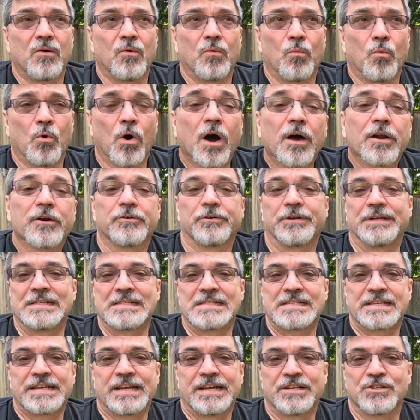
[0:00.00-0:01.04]
watering
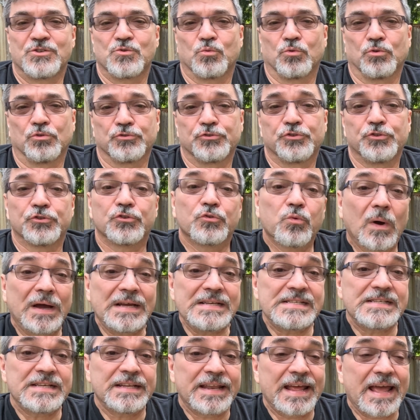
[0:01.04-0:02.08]
schedule to
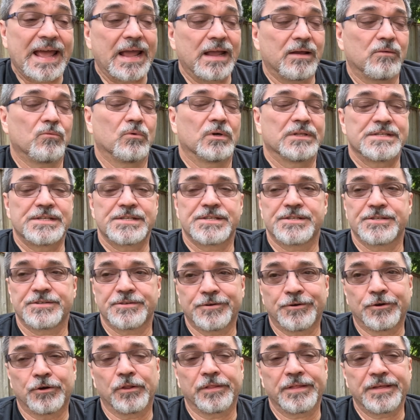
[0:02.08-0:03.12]
twice a day, once
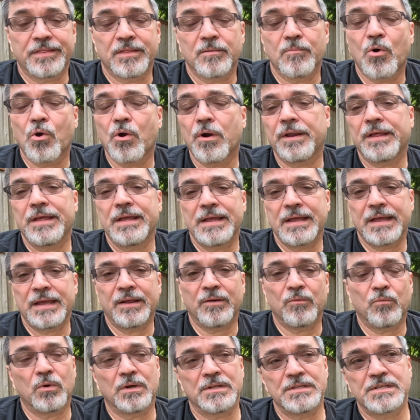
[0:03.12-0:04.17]
early in the morning
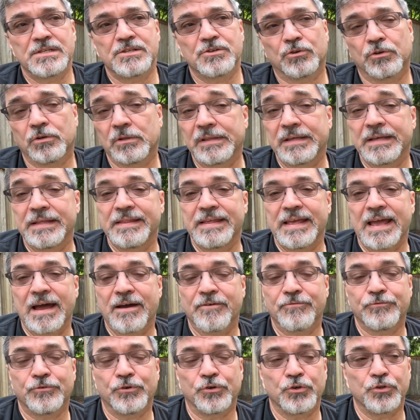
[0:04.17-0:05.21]
and once early in the
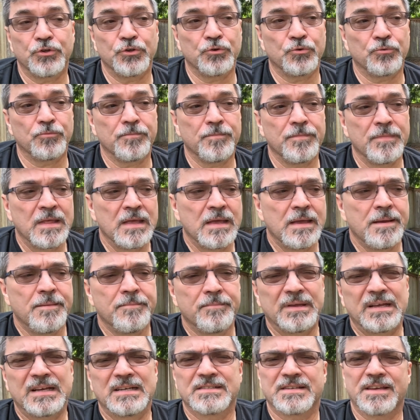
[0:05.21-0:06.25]
afternoon,
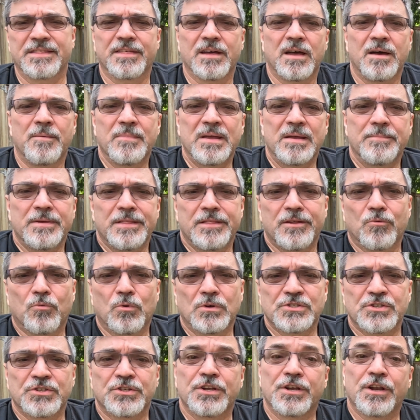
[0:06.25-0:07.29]
because I thought maybe there
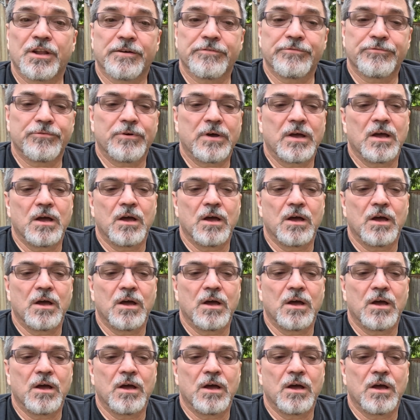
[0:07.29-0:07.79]
wasn't enough